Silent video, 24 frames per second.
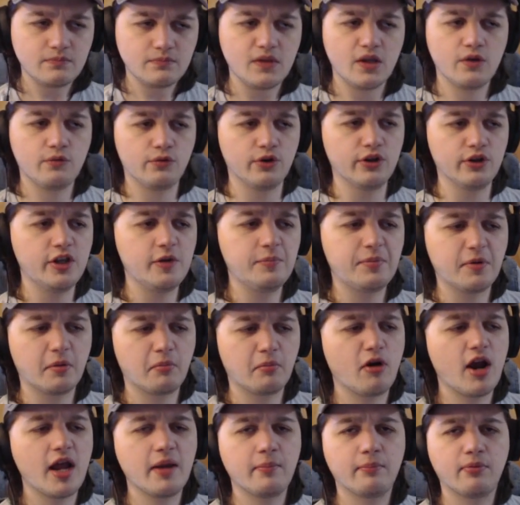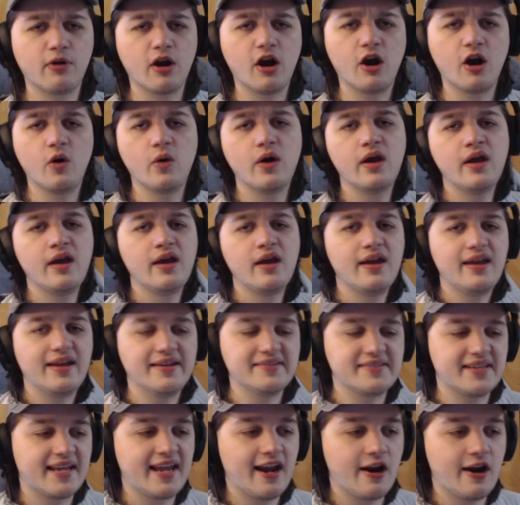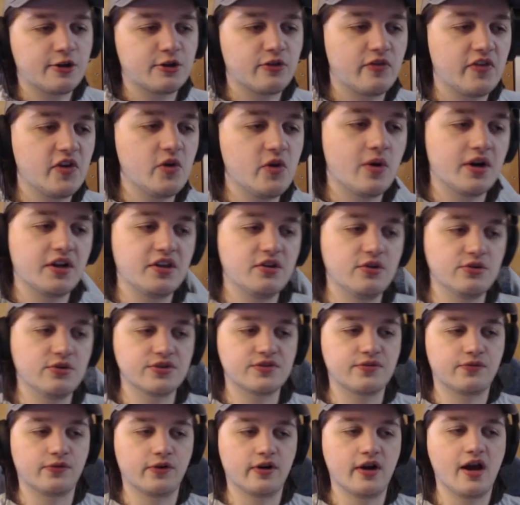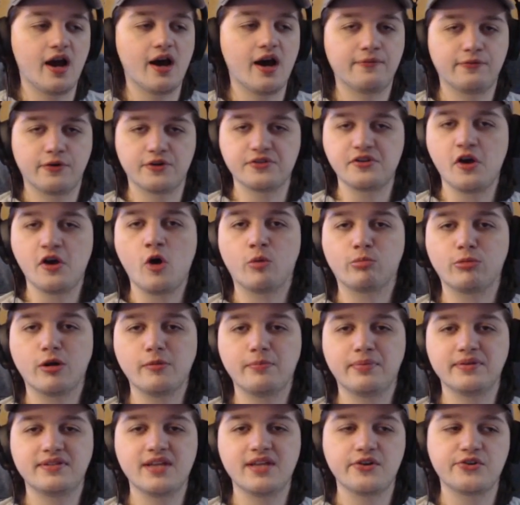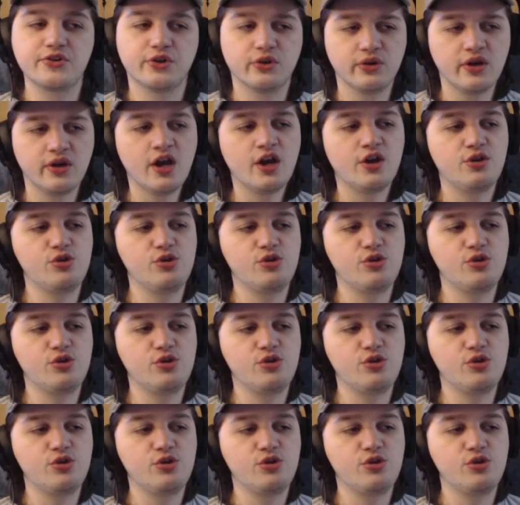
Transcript: really, Boomerang Bro is a character that you want to use for his home run potential.